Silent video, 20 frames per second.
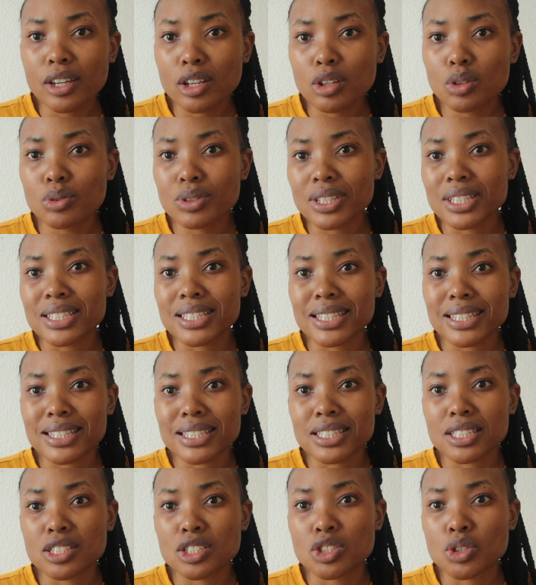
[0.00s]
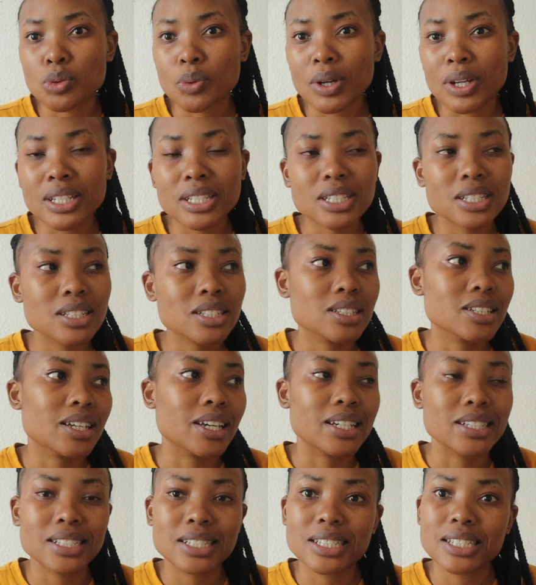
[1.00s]
reset the situation,
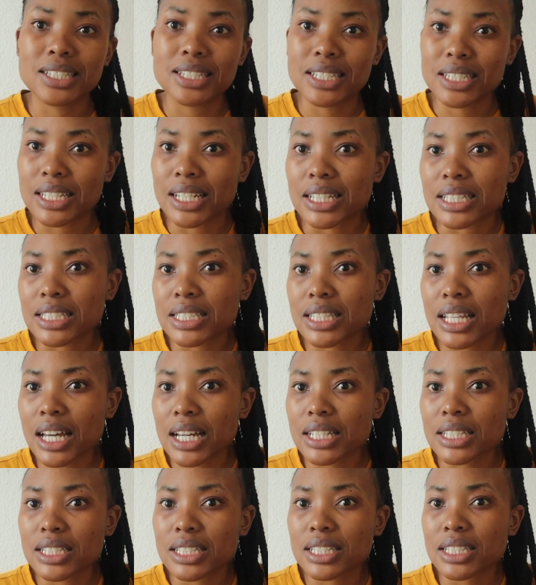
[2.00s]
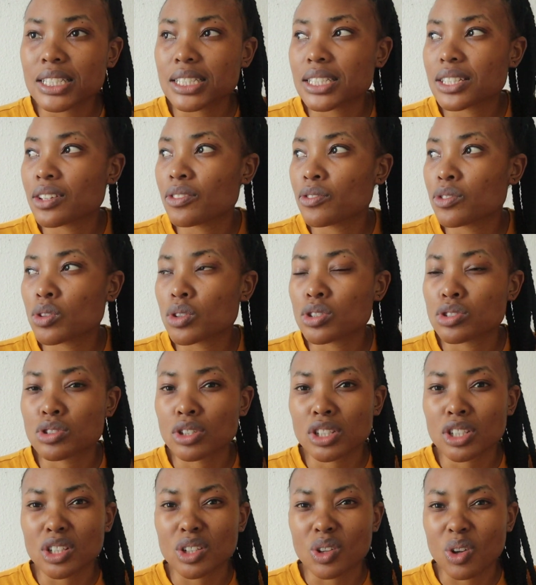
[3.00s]
get dinner started, even though it's
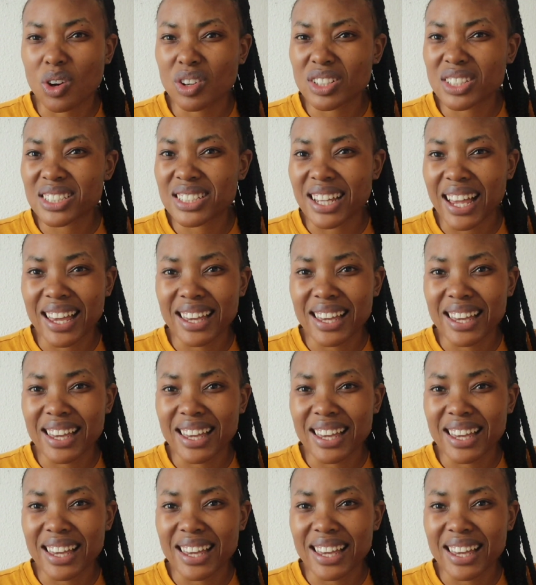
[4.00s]
not a lot.